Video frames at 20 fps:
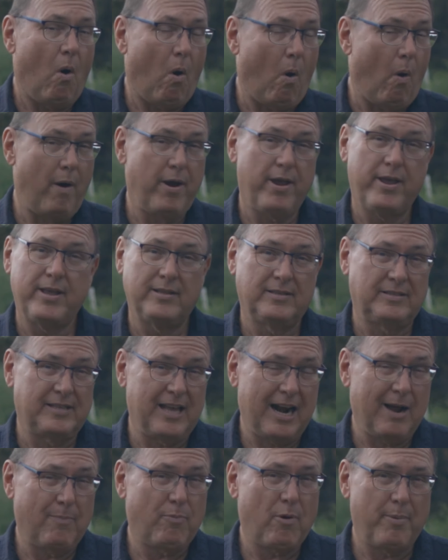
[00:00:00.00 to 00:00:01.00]
or you can
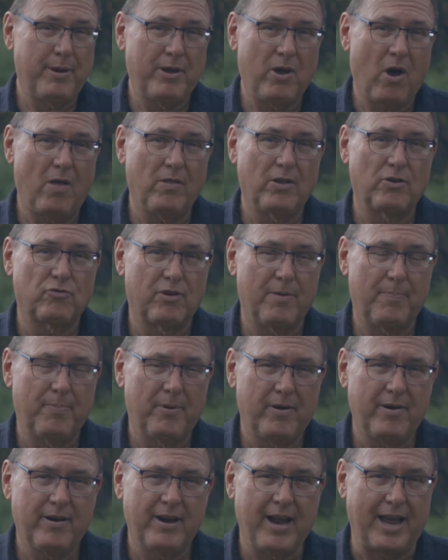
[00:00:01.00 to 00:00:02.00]
set up what we call a drip
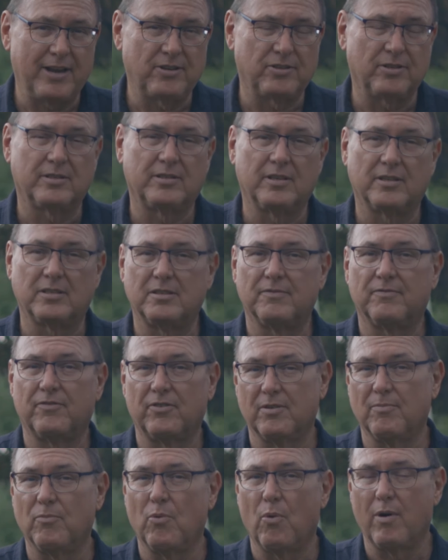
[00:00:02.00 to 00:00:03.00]
irrigation system
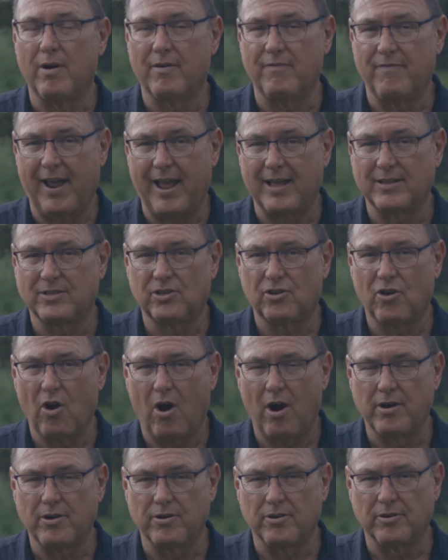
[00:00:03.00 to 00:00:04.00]
for the more advanced
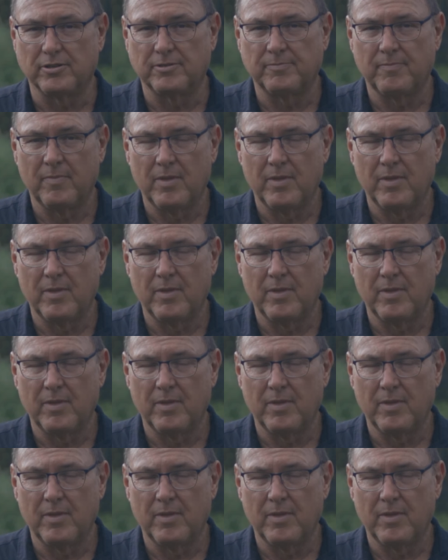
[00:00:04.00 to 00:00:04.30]
gardeners.